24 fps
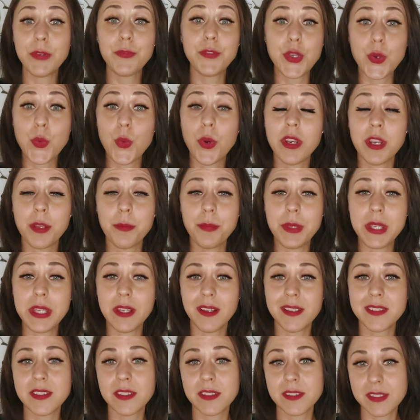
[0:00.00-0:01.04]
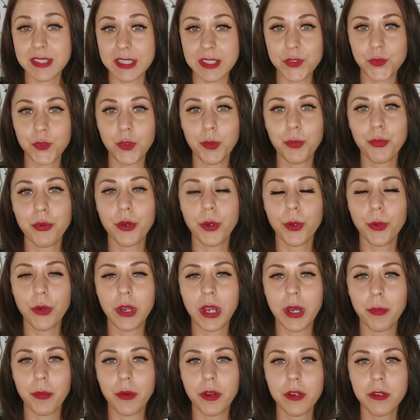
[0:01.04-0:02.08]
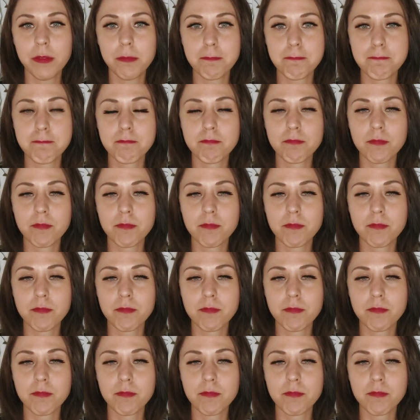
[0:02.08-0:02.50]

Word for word: if you want to be a successful programmer,